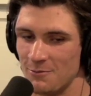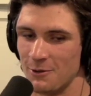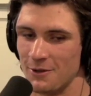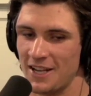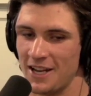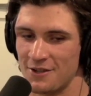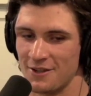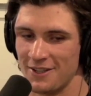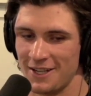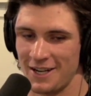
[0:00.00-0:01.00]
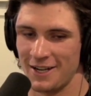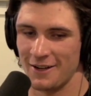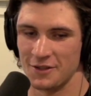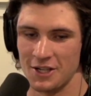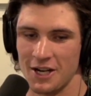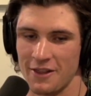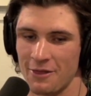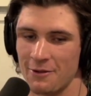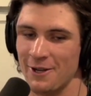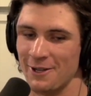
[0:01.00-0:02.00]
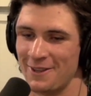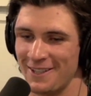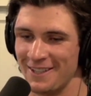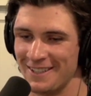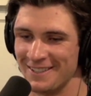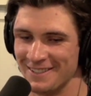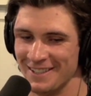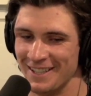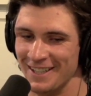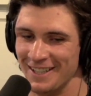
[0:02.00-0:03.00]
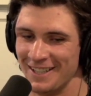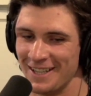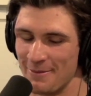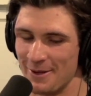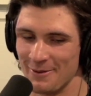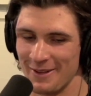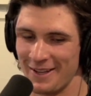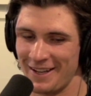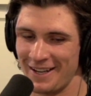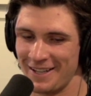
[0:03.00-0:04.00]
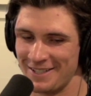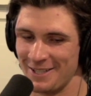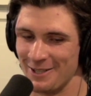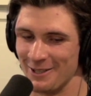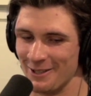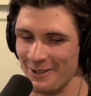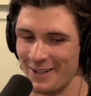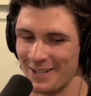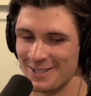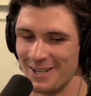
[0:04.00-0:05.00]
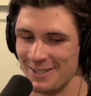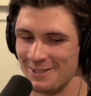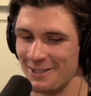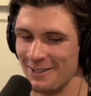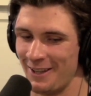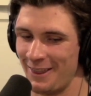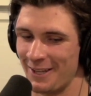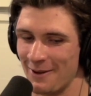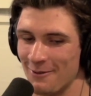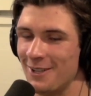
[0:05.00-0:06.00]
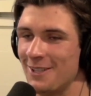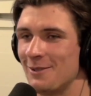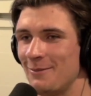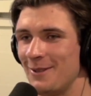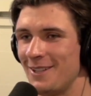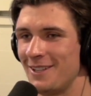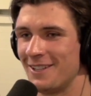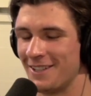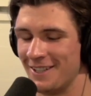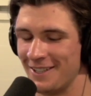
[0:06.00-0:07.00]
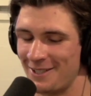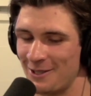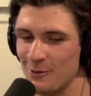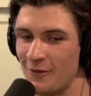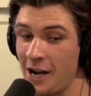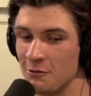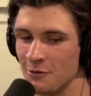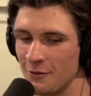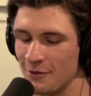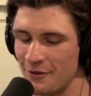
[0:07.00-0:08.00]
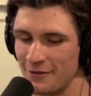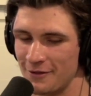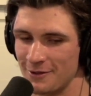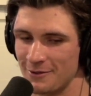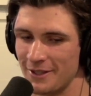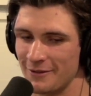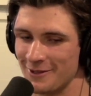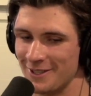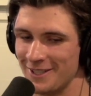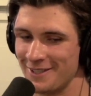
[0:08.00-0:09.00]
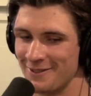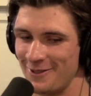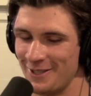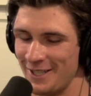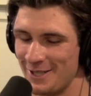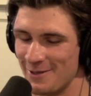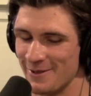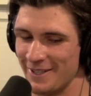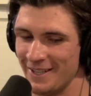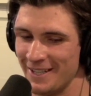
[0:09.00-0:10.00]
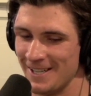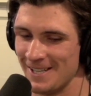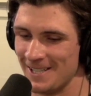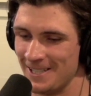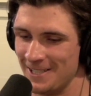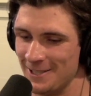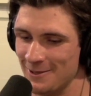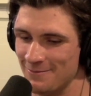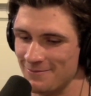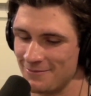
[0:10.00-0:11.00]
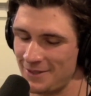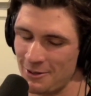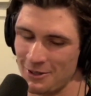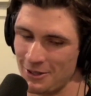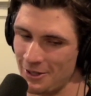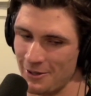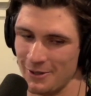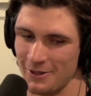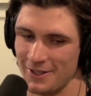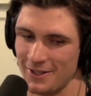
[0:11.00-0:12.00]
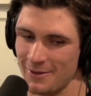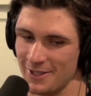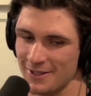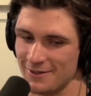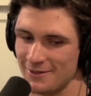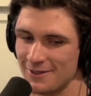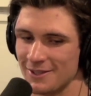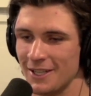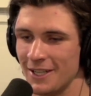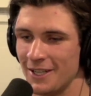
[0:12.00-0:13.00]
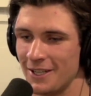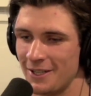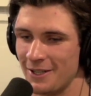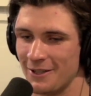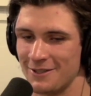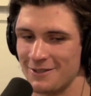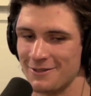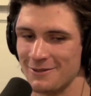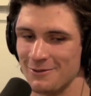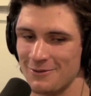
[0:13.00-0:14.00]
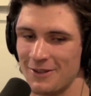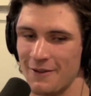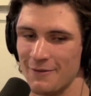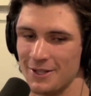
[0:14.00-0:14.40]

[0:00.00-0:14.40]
more attention than I had ever gotten throughout the year. And I mean, I said to you earlier, like, it's not necessarily the thing I wanted to be, to go viral for whatever it was a few days, but They were all good about it. I mean, it was 5